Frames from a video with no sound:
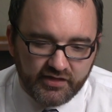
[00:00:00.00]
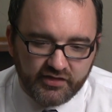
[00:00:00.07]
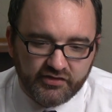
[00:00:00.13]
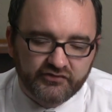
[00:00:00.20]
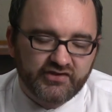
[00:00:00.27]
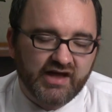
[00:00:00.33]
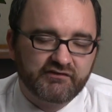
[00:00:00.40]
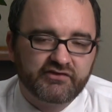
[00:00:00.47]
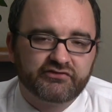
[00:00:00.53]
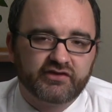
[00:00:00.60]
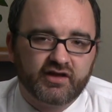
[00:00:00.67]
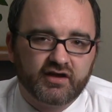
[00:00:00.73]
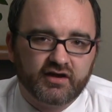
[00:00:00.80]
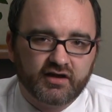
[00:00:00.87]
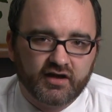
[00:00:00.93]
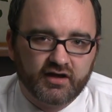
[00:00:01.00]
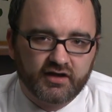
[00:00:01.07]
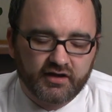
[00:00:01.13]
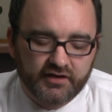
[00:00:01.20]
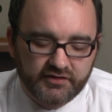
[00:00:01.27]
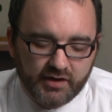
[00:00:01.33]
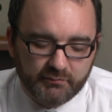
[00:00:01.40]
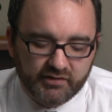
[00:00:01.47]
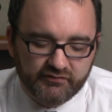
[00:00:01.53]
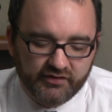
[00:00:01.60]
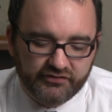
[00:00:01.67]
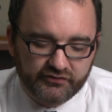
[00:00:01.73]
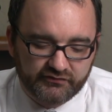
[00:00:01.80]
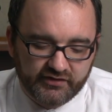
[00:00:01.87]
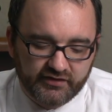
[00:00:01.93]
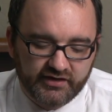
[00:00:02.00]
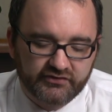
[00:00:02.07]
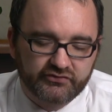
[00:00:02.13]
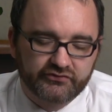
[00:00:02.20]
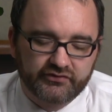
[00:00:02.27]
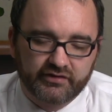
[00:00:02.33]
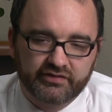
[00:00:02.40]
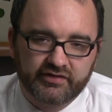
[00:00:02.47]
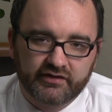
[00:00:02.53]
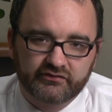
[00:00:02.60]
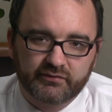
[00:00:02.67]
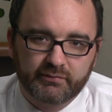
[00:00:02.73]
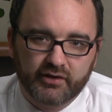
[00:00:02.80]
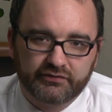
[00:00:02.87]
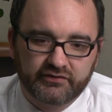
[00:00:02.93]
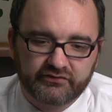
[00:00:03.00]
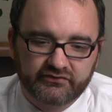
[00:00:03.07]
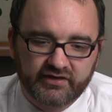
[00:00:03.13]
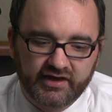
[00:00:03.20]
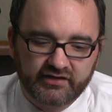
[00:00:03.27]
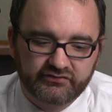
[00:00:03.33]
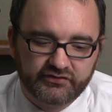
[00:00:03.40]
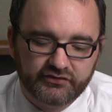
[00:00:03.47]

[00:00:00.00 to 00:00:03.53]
there's obviously a number of other very interesting things about this case,